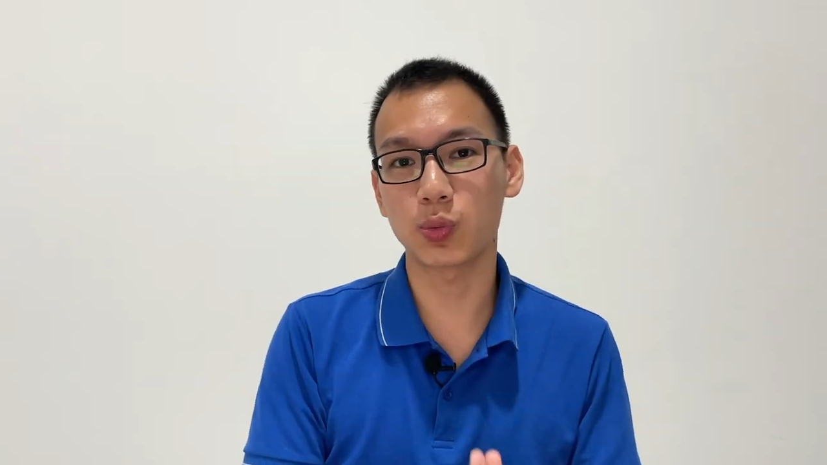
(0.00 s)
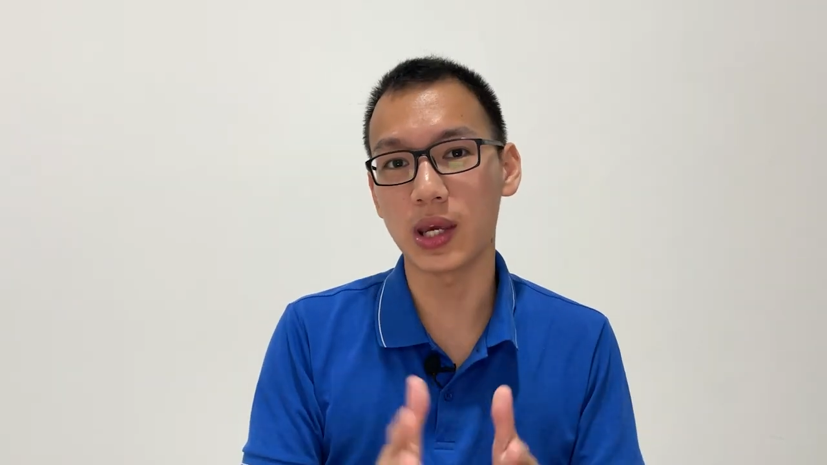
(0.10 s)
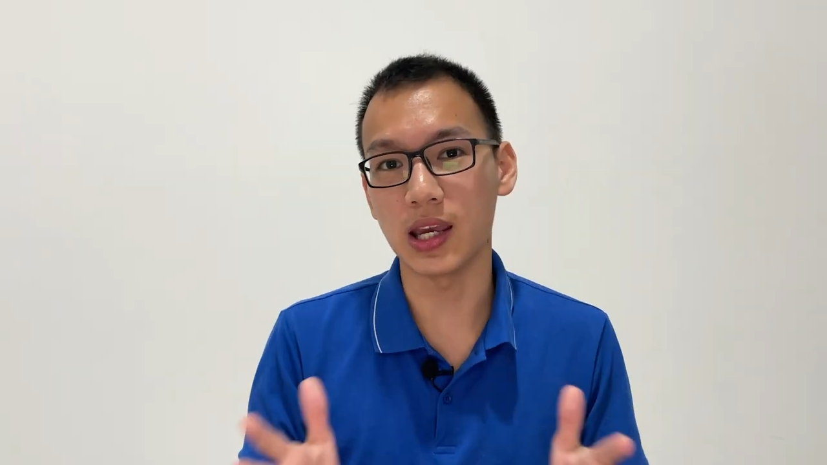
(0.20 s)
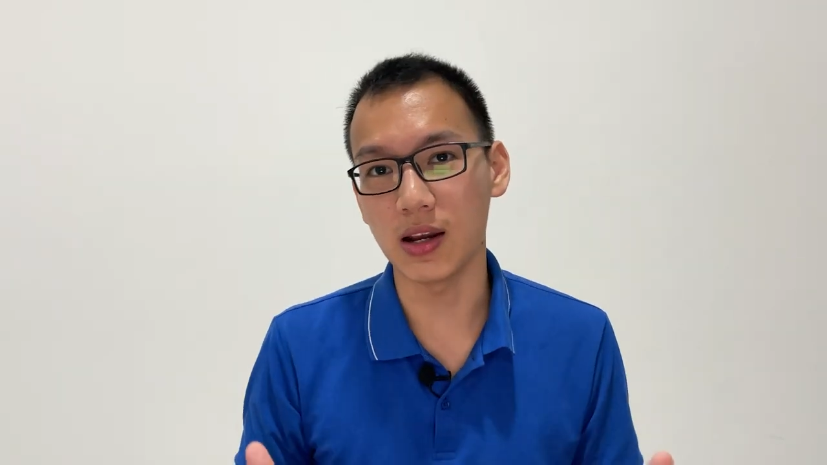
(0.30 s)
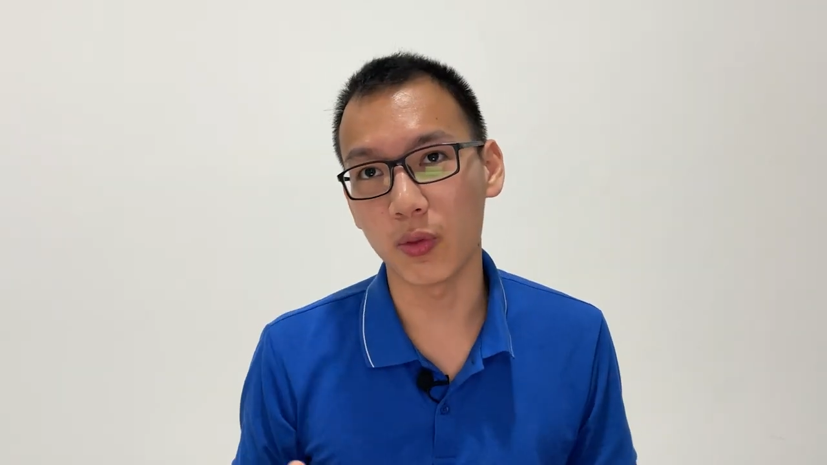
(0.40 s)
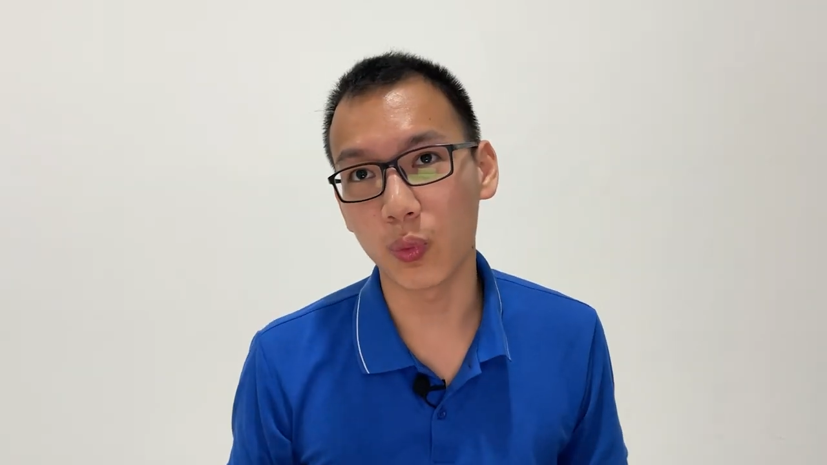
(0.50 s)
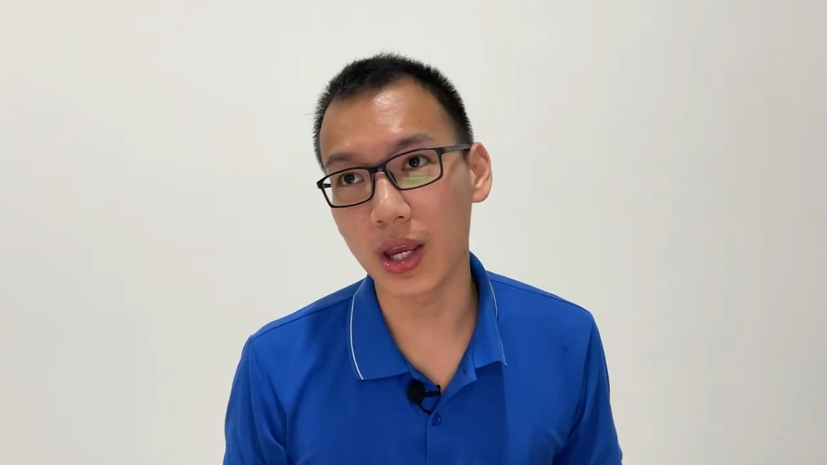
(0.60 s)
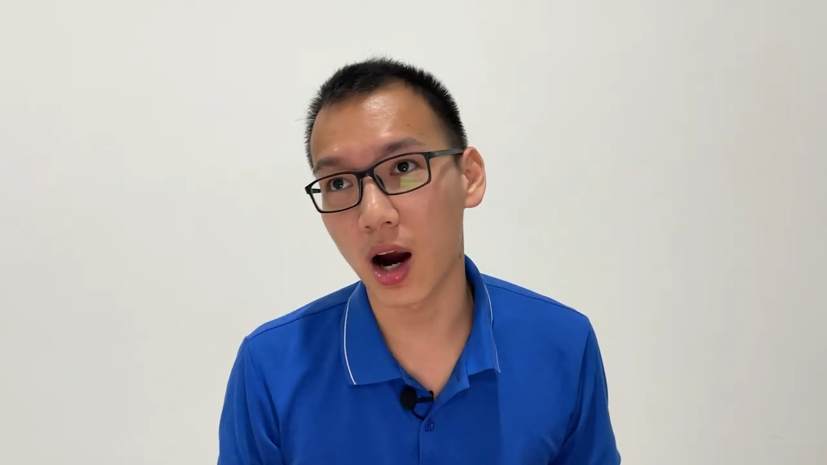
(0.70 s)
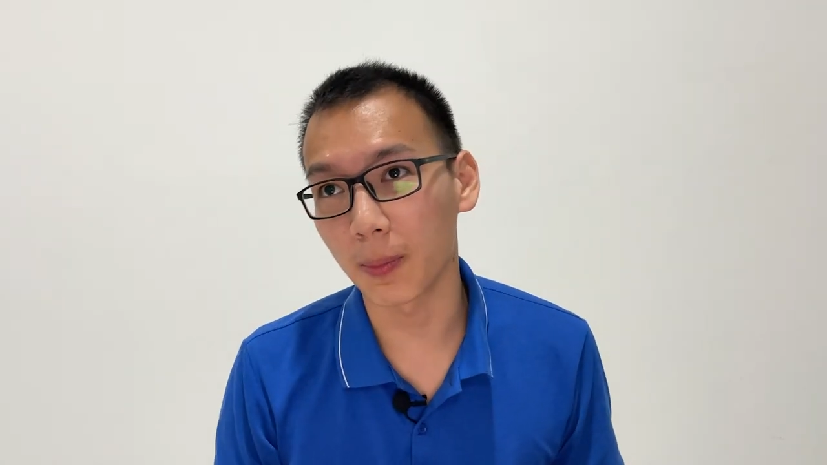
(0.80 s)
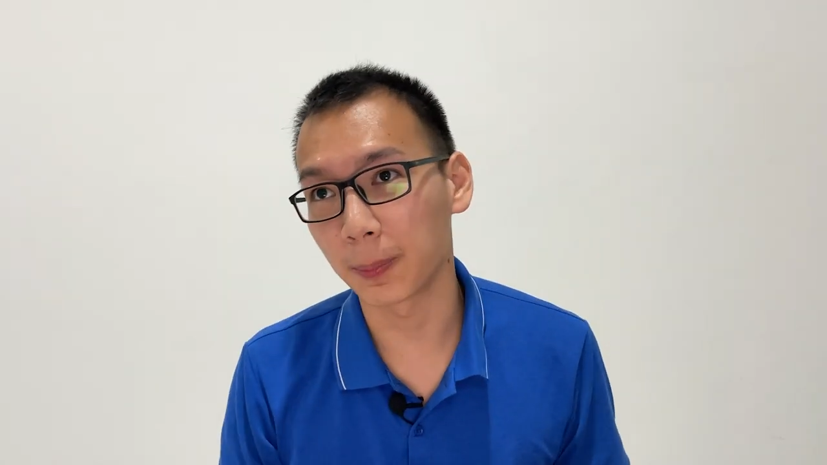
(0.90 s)

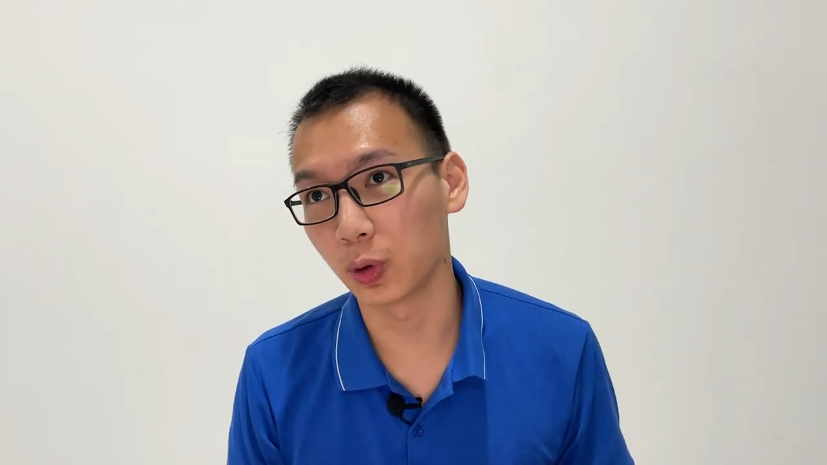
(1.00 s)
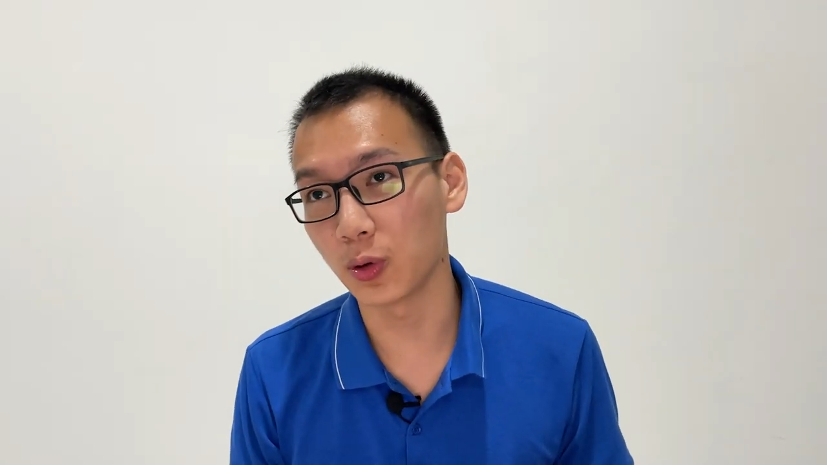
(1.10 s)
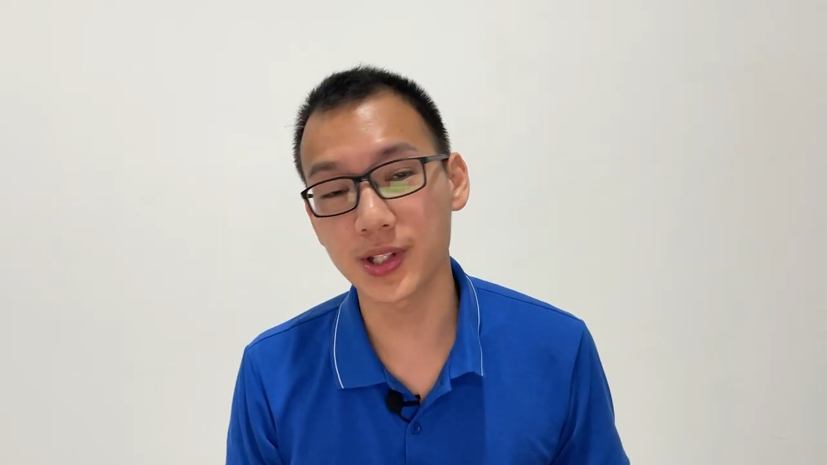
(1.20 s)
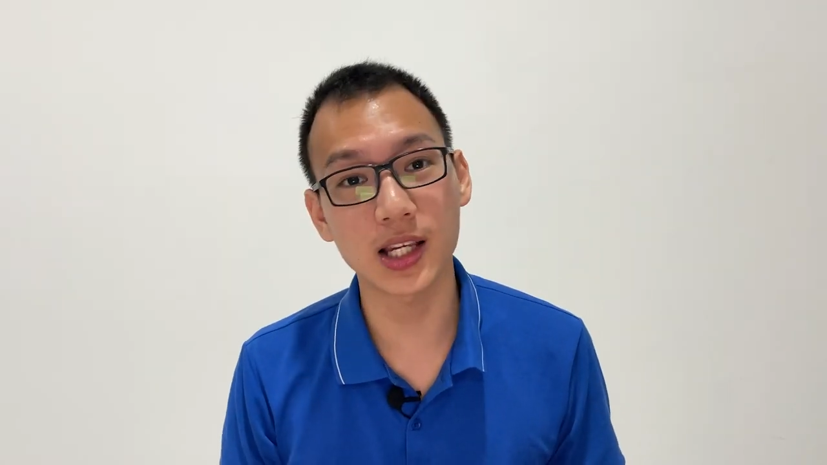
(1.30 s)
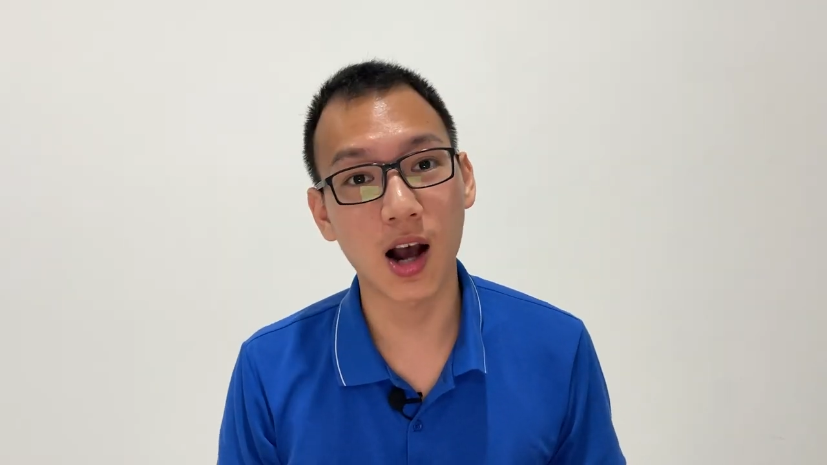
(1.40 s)
we are producing